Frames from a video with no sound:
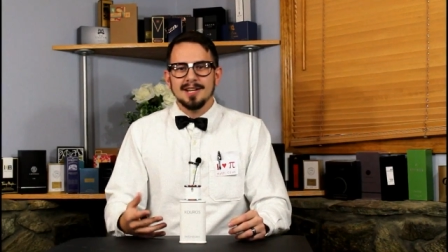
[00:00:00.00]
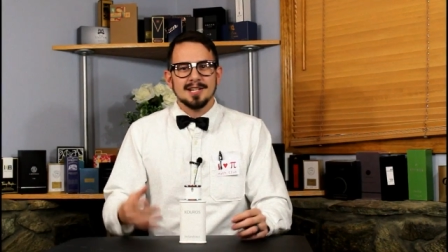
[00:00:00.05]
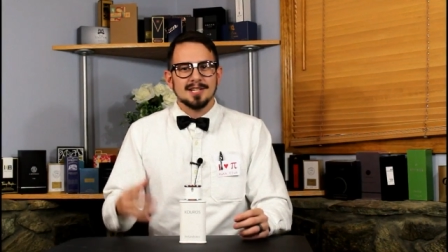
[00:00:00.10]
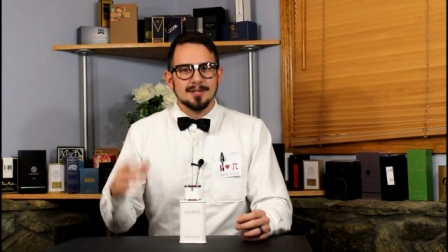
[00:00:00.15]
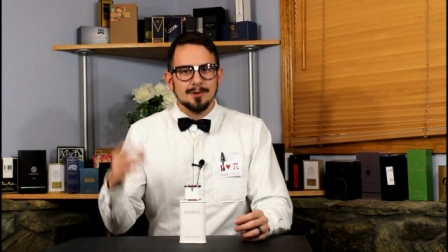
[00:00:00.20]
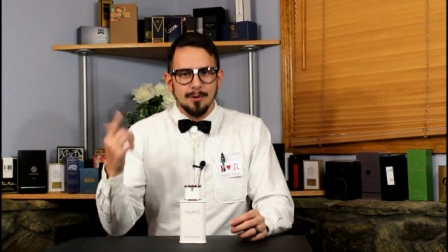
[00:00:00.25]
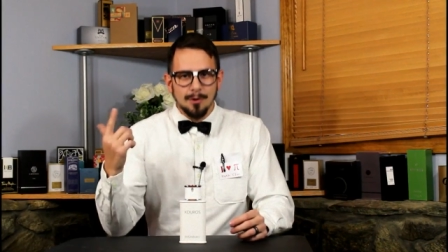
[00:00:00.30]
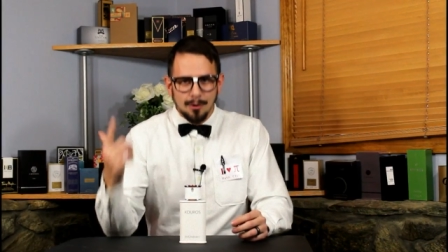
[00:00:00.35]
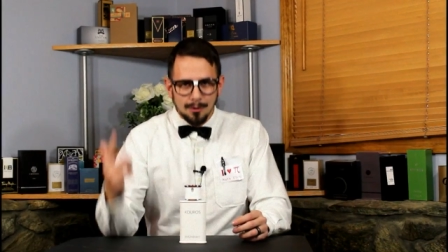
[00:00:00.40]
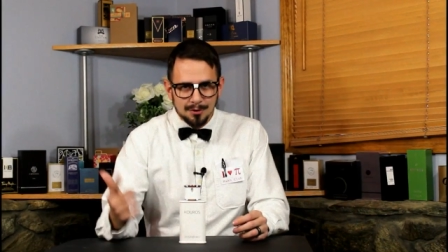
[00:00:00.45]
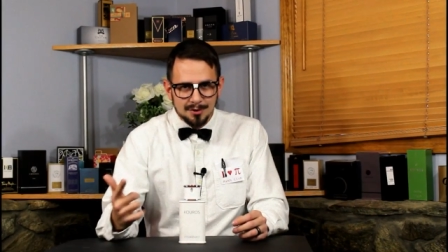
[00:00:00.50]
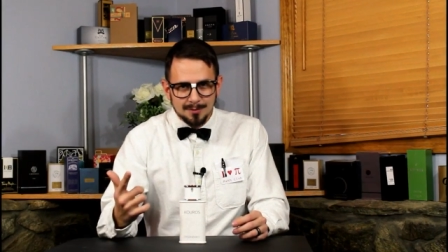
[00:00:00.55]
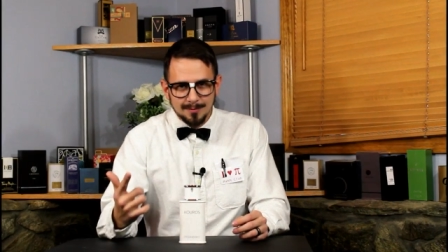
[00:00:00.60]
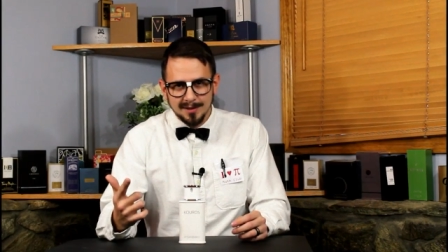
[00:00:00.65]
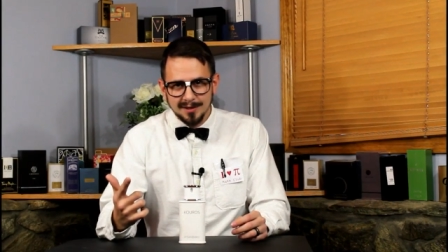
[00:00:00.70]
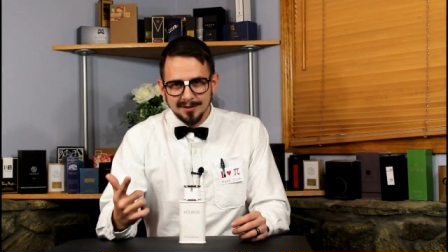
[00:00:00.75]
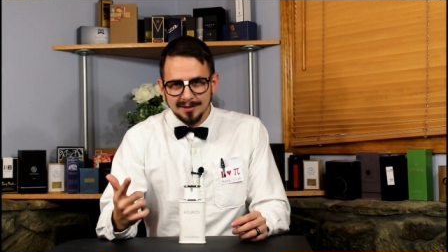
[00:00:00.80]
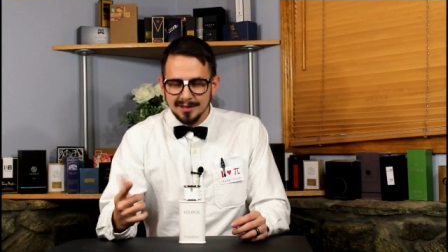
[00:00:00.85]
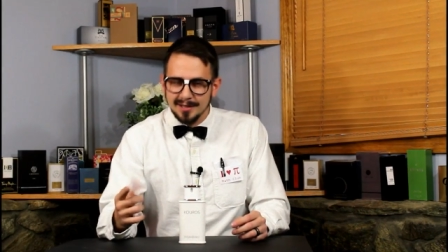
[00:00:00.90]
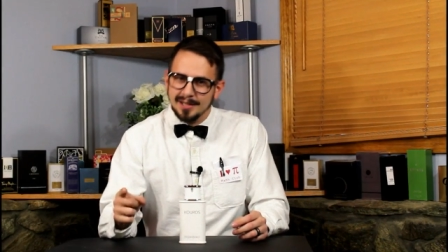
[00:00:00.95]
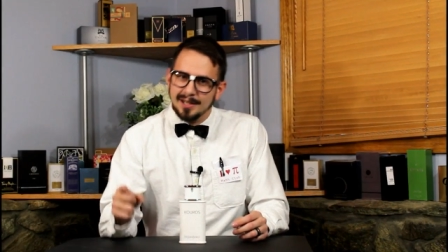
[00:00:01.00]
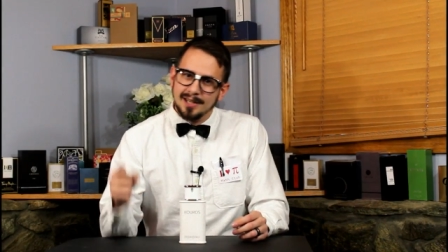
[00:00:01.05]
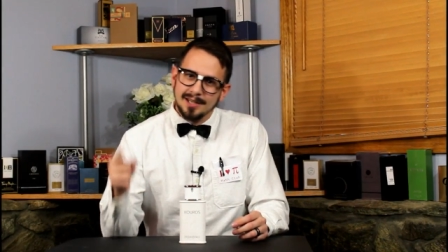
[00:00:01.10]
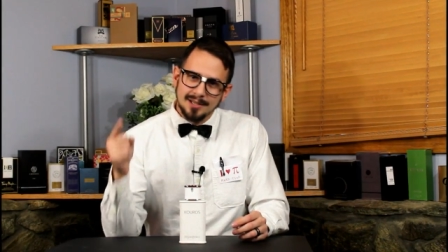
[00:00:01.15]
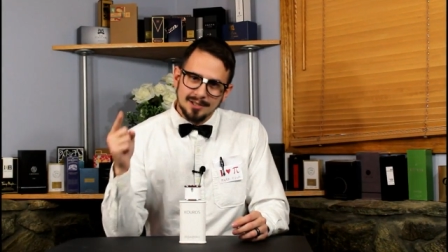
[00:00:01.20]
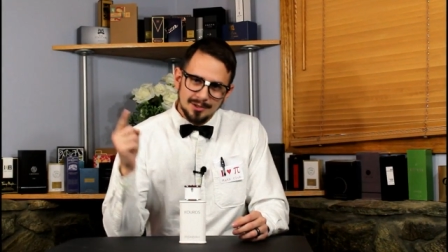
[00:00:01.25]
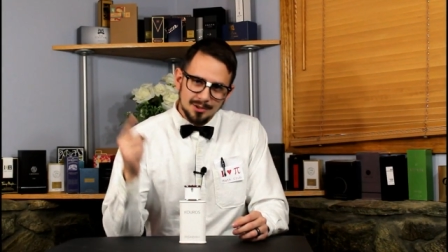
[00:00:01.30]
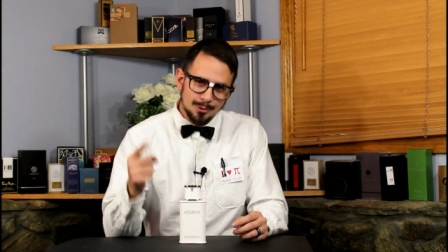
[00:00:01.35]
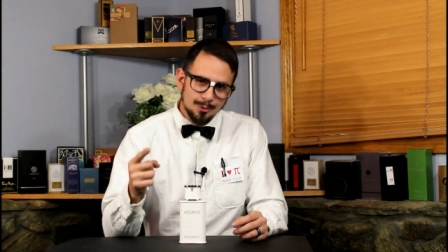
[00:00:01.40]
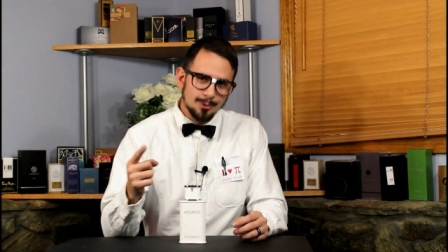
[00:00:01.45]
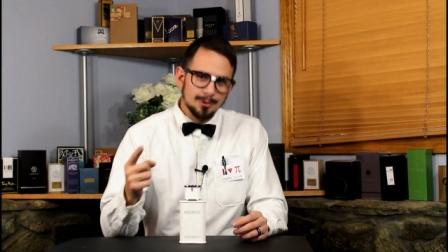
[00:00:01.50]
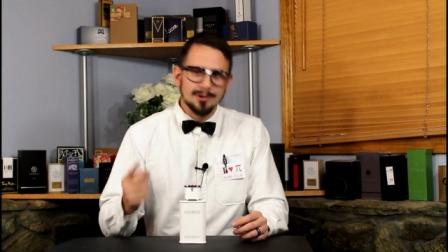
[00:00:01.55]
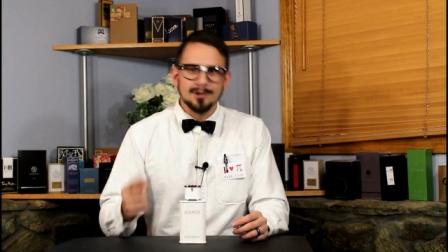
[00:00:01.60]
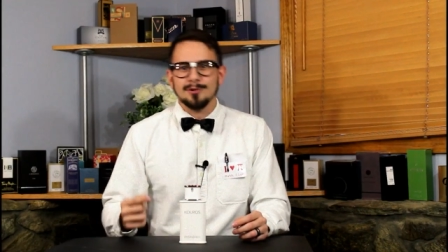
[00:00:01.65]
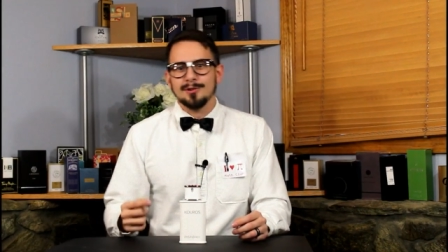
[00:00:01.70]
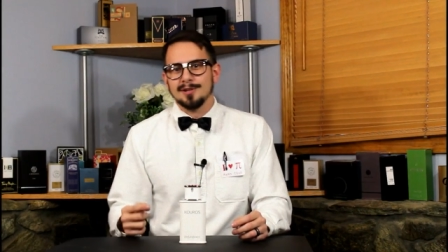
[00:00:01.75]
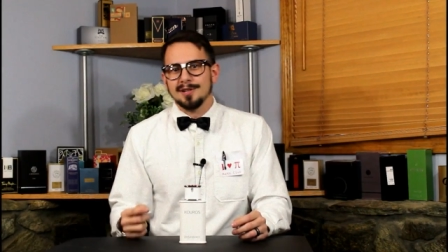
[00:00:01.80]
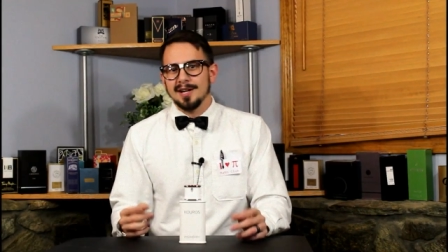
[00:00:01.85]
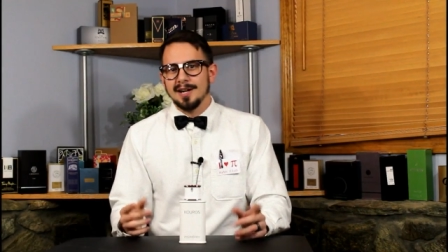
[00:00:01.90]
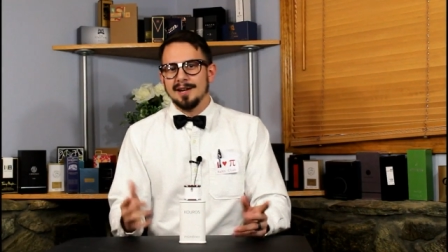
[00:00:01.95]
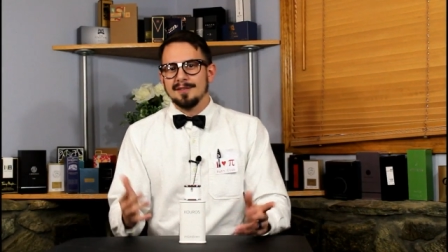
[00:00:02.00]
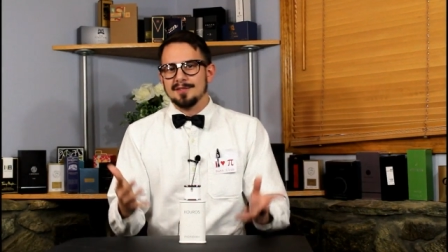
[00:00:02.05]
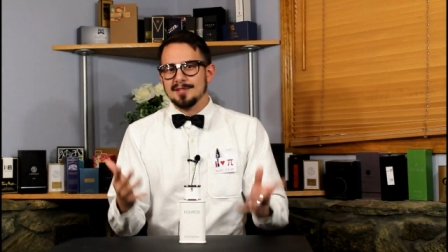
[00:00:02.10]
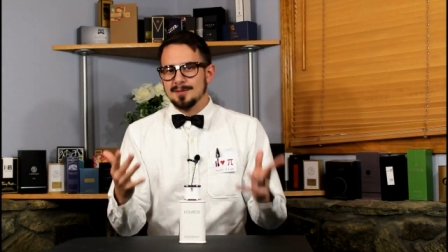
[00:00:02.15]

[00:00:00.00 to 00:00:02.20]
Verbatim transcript: So ultimately, you're going to have